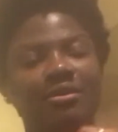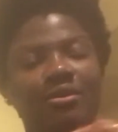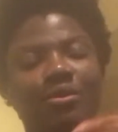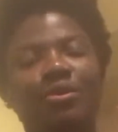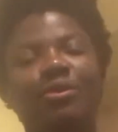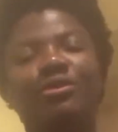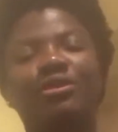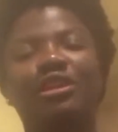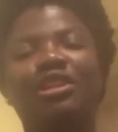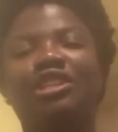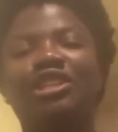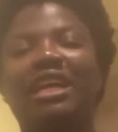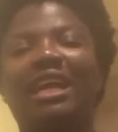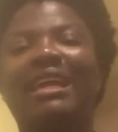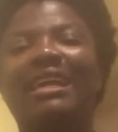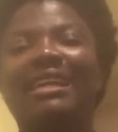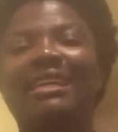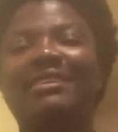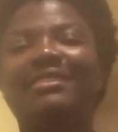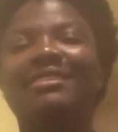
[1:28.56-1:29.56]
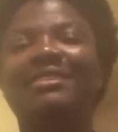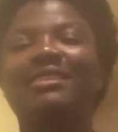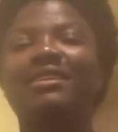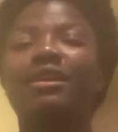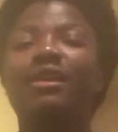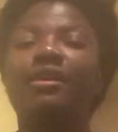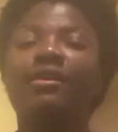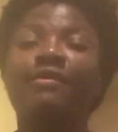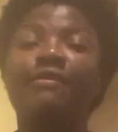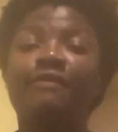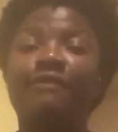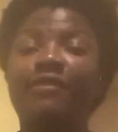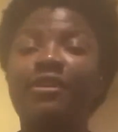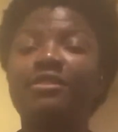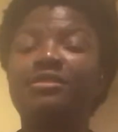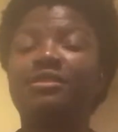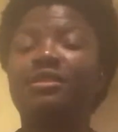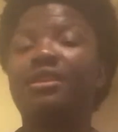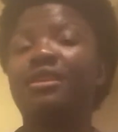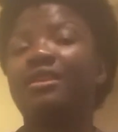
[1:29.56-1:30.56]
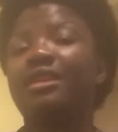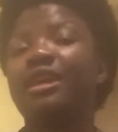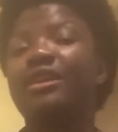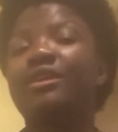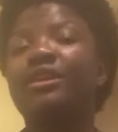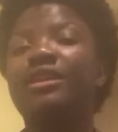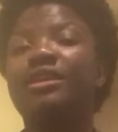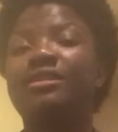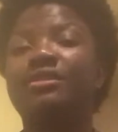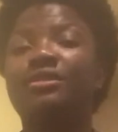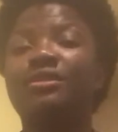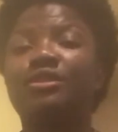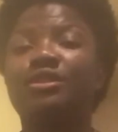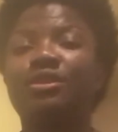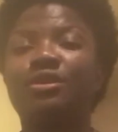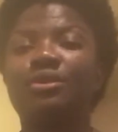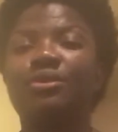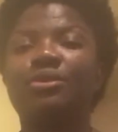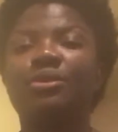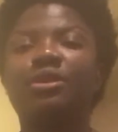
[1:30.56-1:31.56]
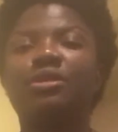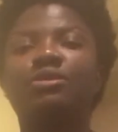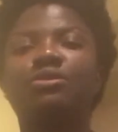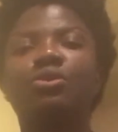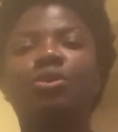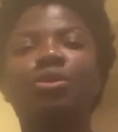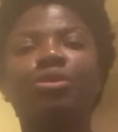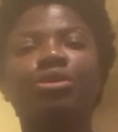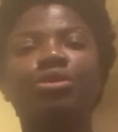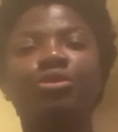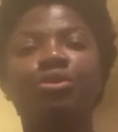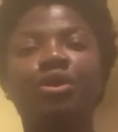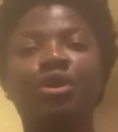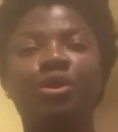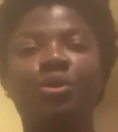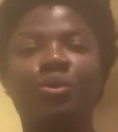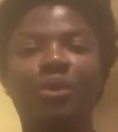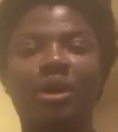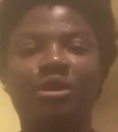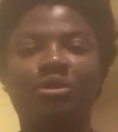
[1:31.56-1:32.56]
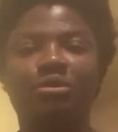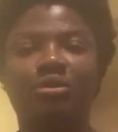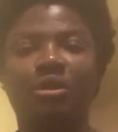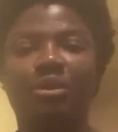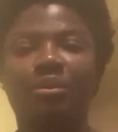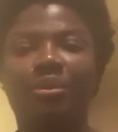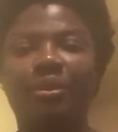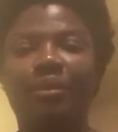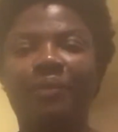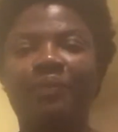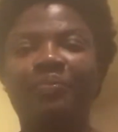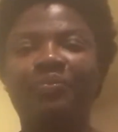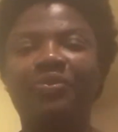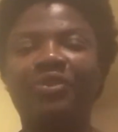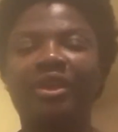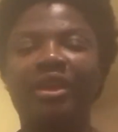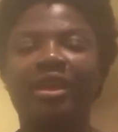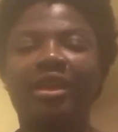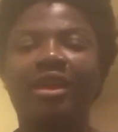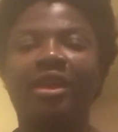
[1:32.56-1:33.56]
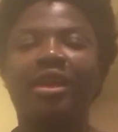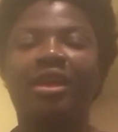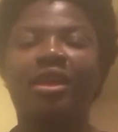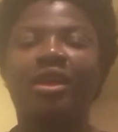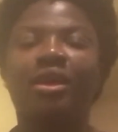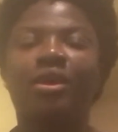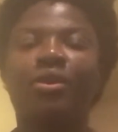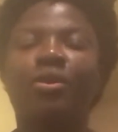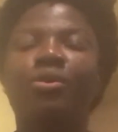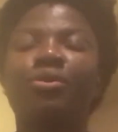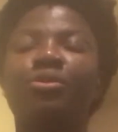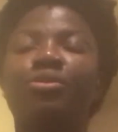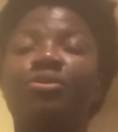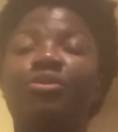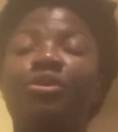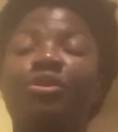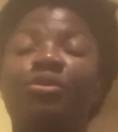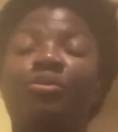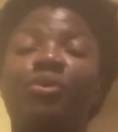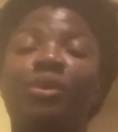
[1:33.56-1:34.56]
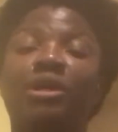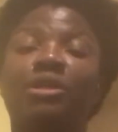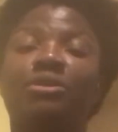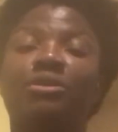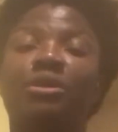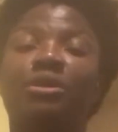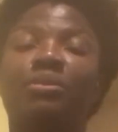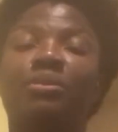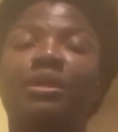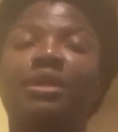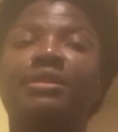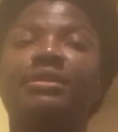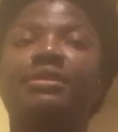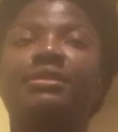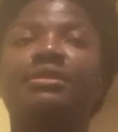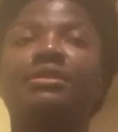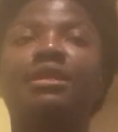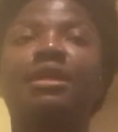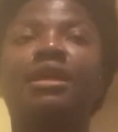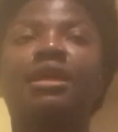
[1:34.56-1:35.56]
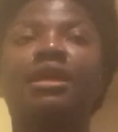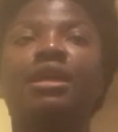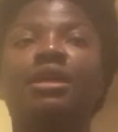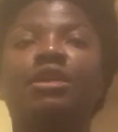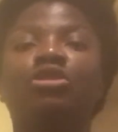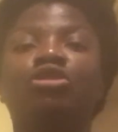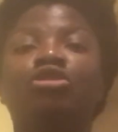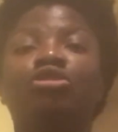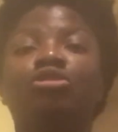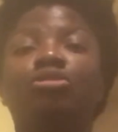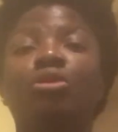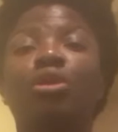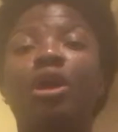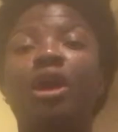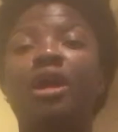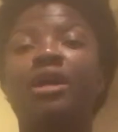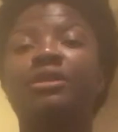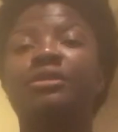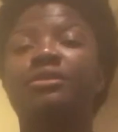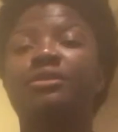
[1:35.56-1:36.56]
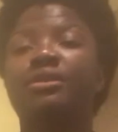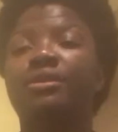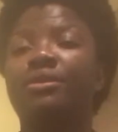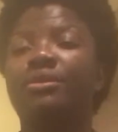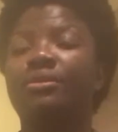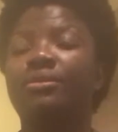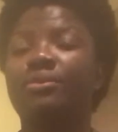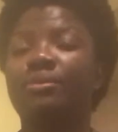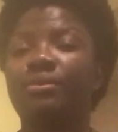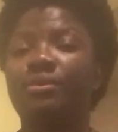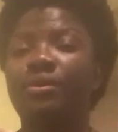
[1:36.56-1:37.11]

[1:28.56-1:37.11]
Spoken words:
on the checklist. First thing that you need to do is go through your wardrobe. Go through your wardrobe as try to